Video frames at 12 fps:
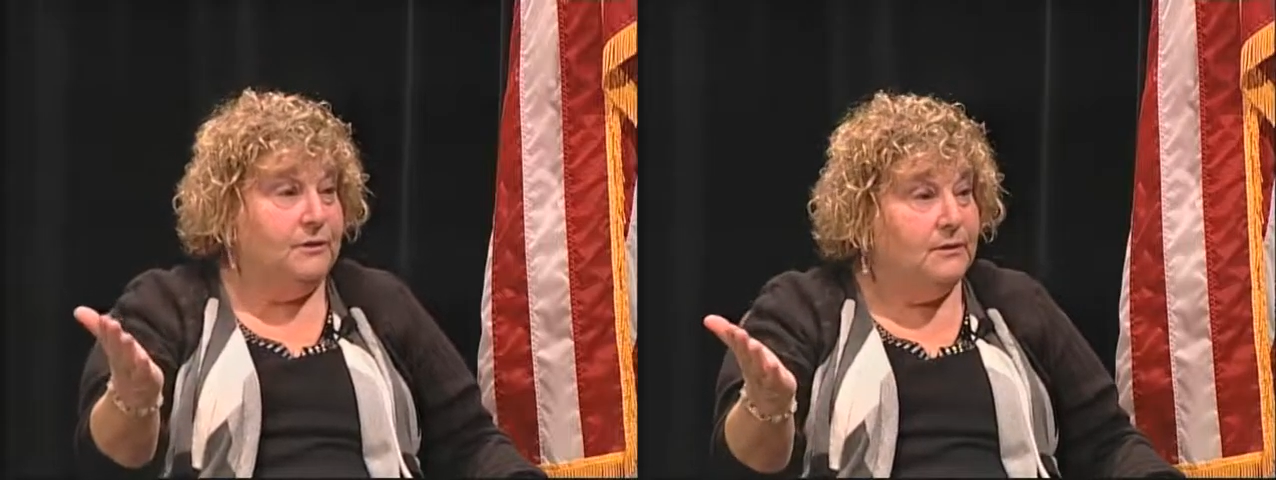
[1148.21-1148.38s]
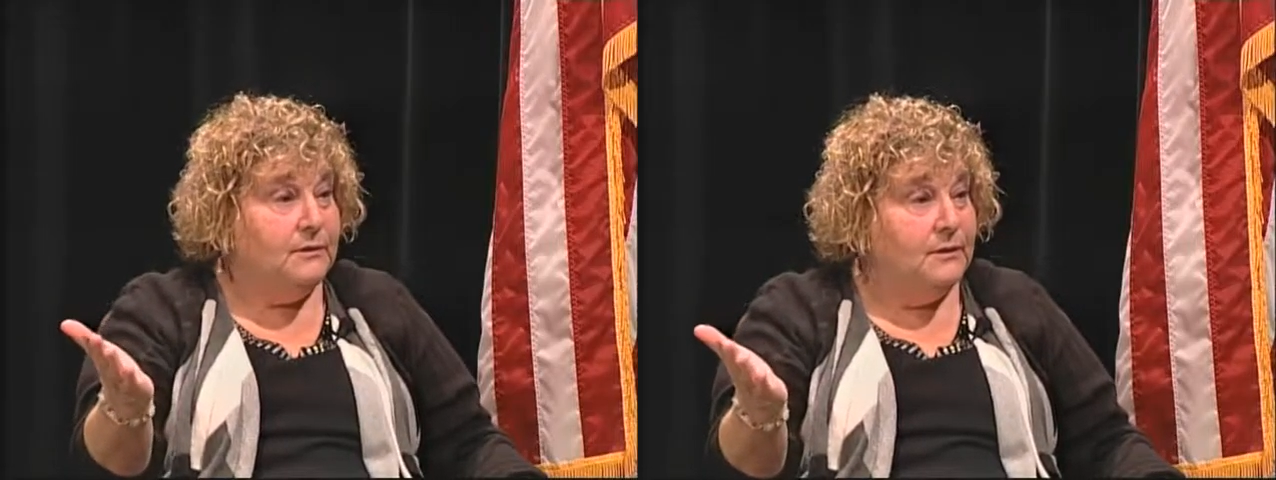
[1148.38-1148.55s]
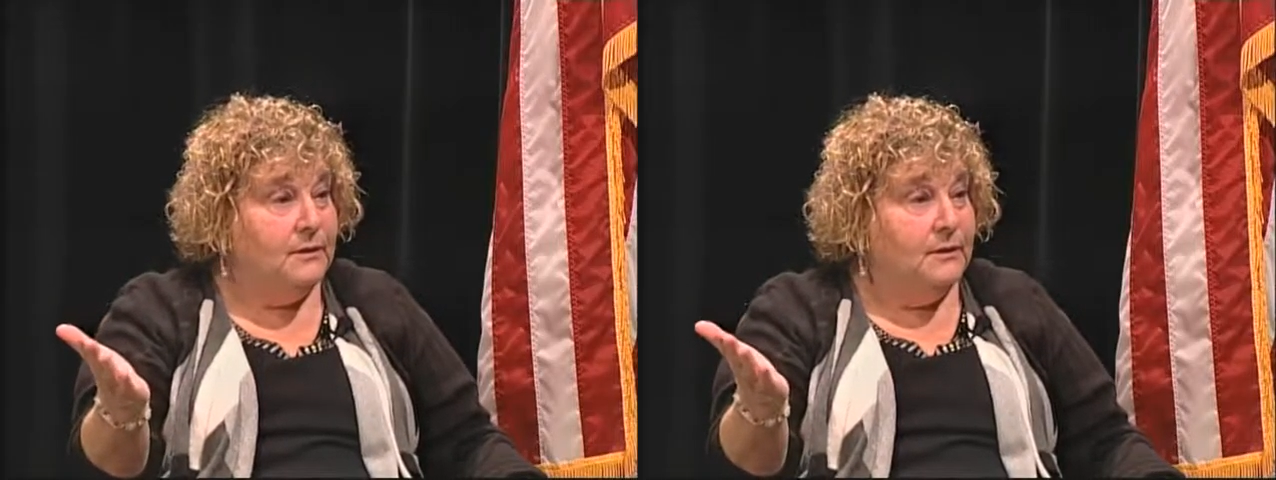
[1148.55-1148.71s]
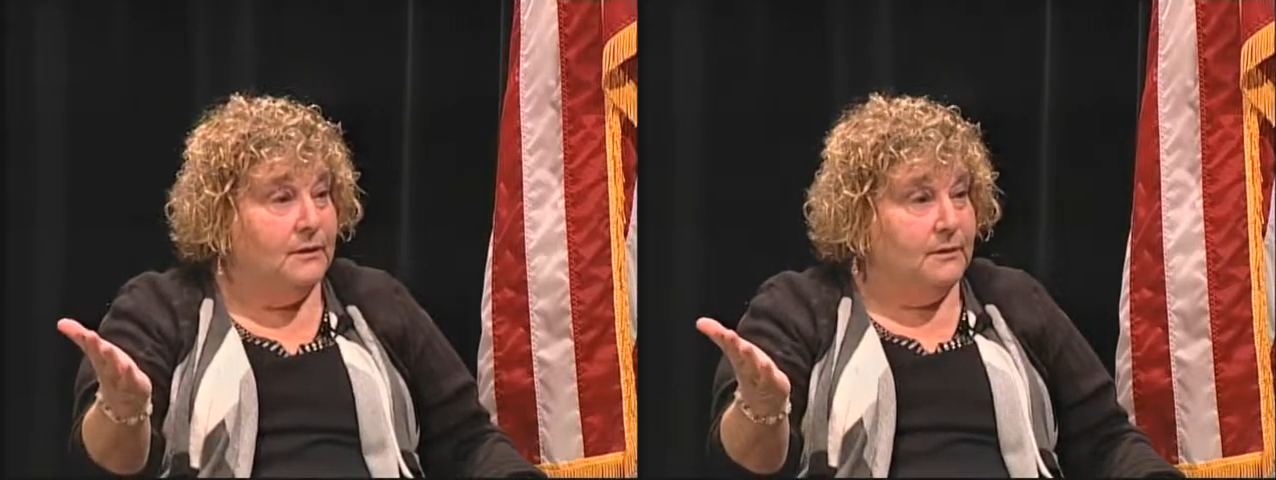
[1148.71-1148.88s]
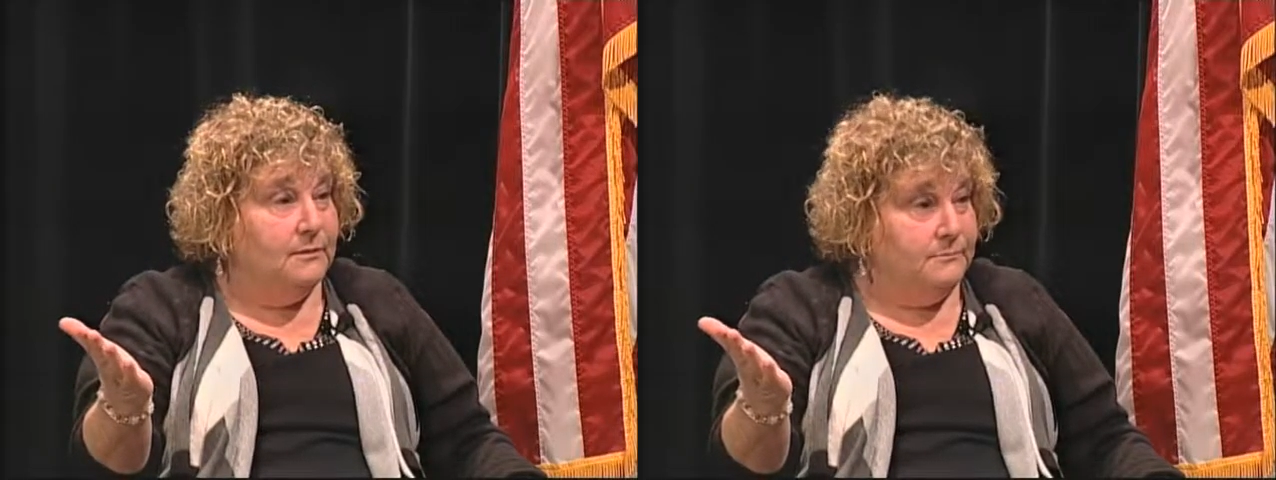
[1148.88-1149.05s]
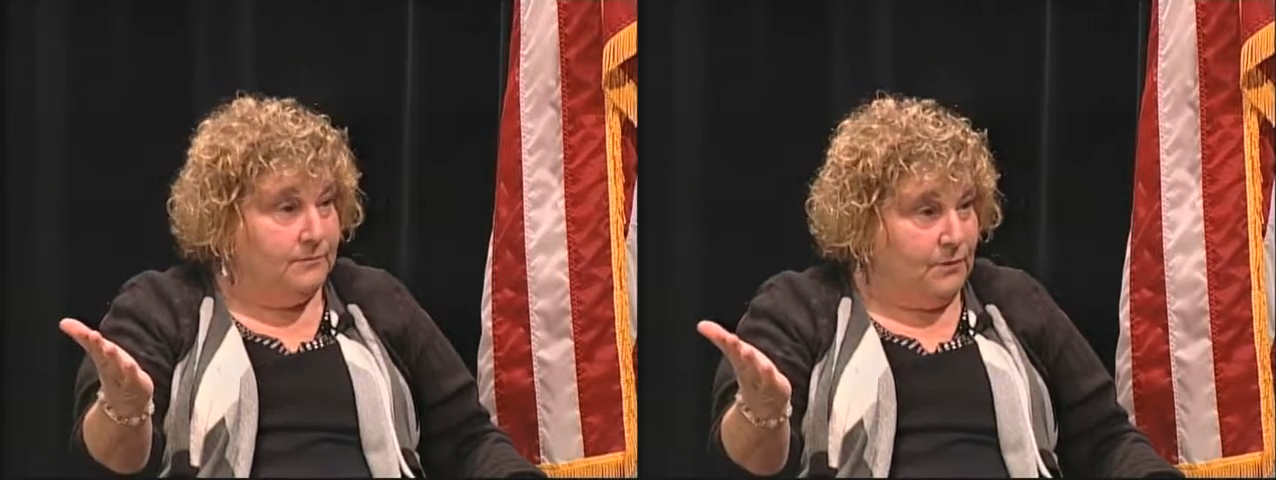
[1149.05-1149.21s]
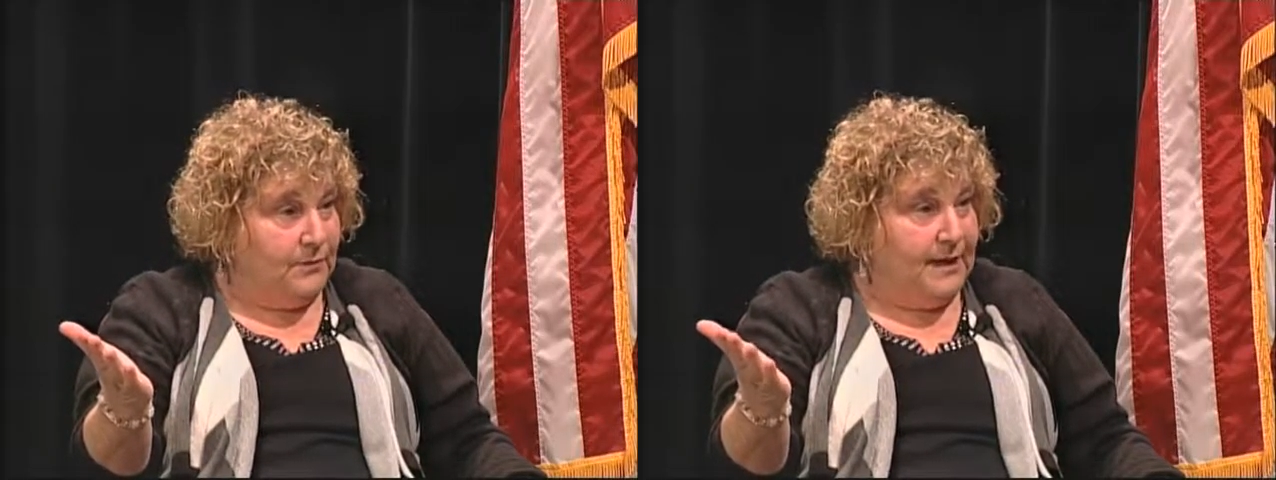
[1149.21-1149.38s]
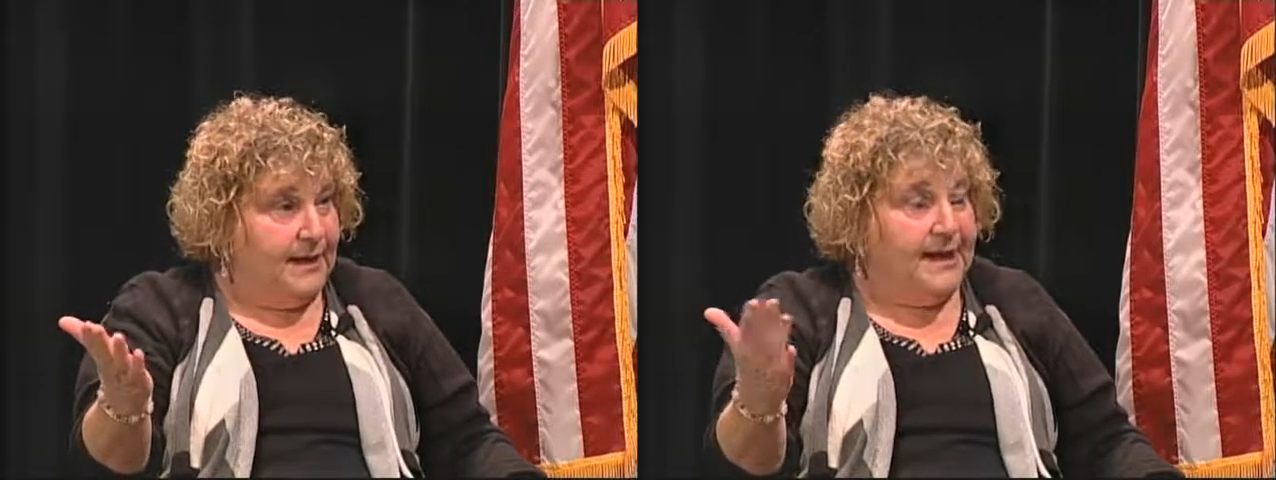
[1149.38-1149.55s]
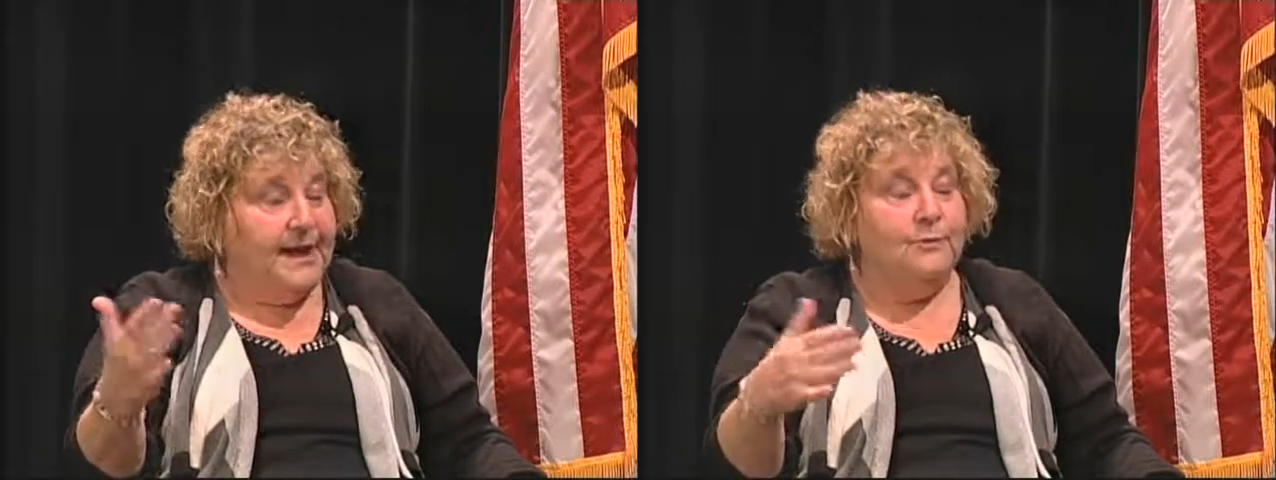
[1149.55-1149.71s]
Bullying, yes. Okay,
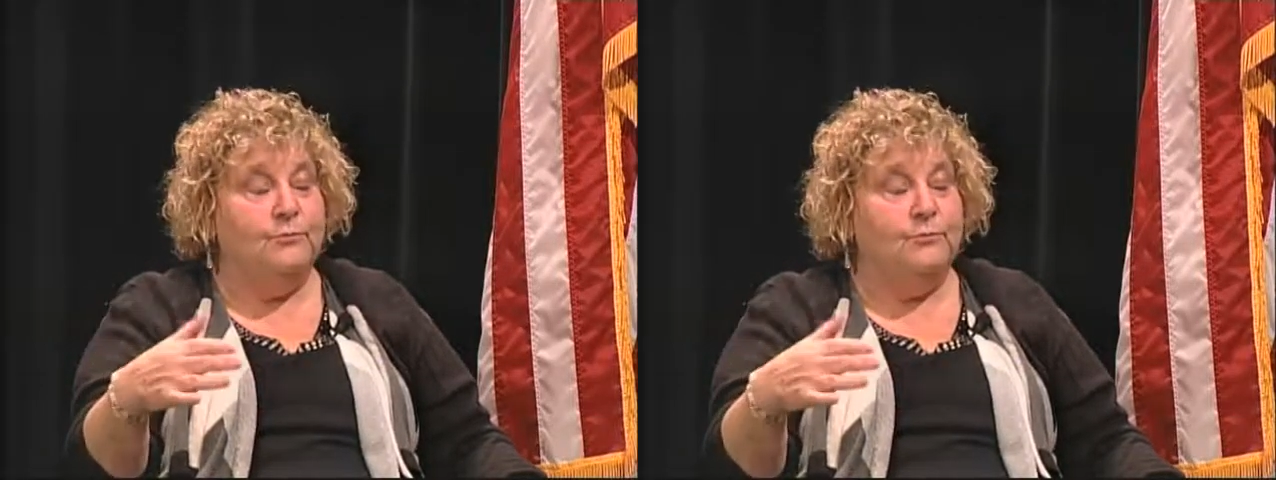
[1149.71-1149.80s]
absolutely.